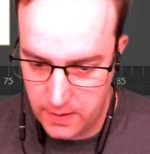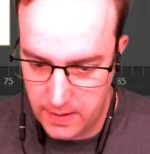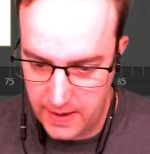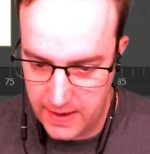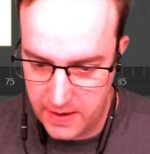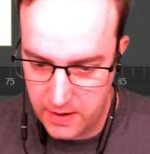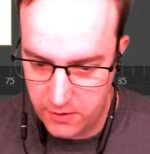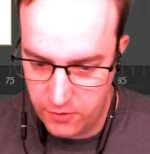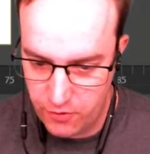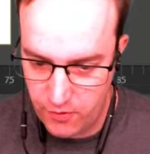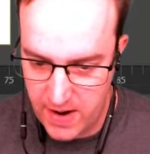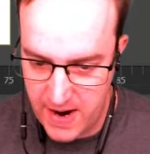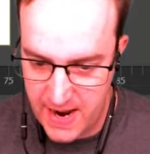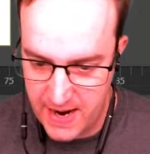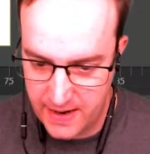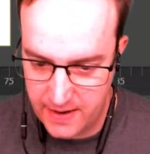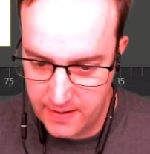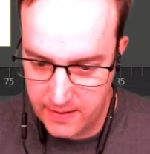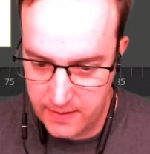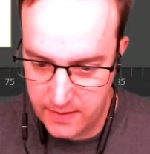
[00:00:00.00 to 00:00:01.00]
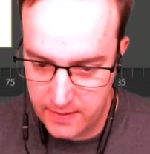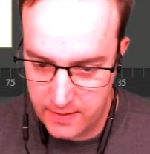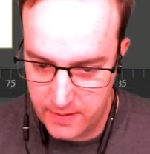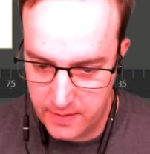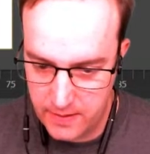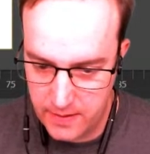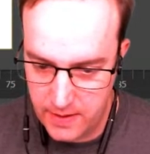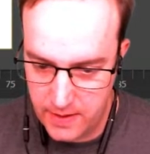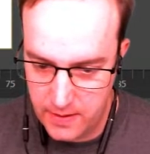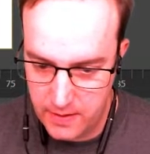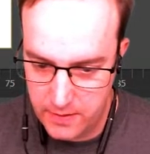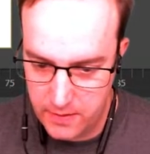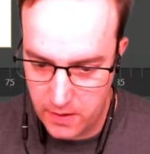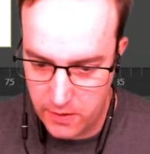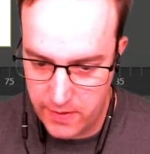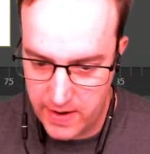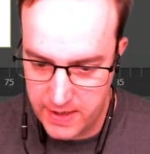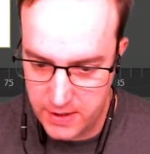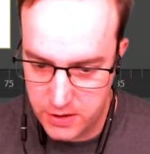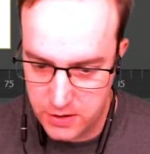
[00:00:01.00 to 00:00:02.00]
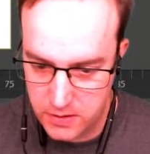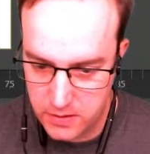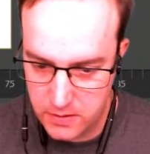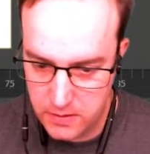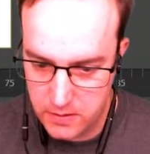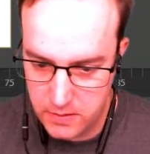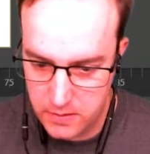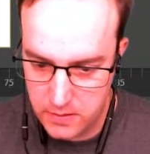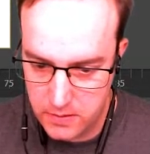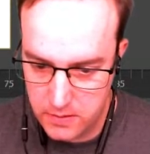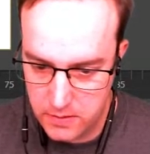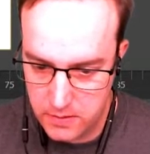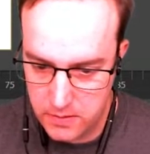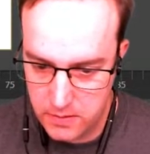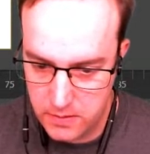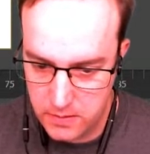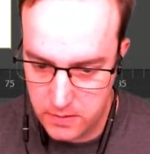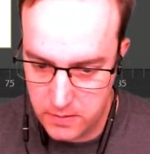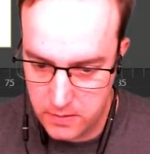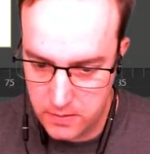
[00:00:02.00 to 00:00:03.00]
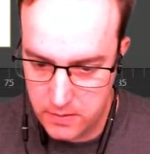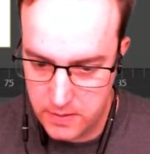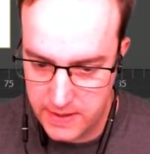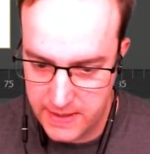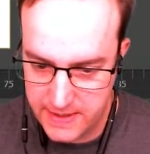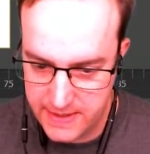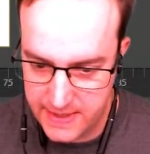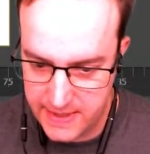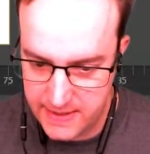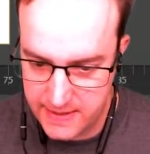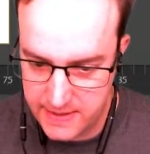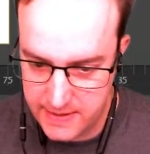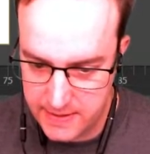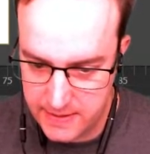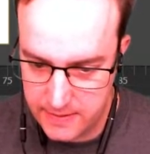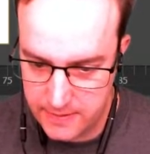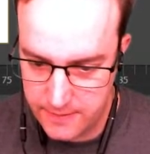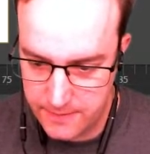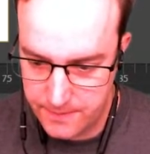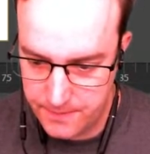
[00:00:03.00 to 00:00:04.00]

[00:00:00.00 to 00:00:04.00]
click and drag in a direction, he says.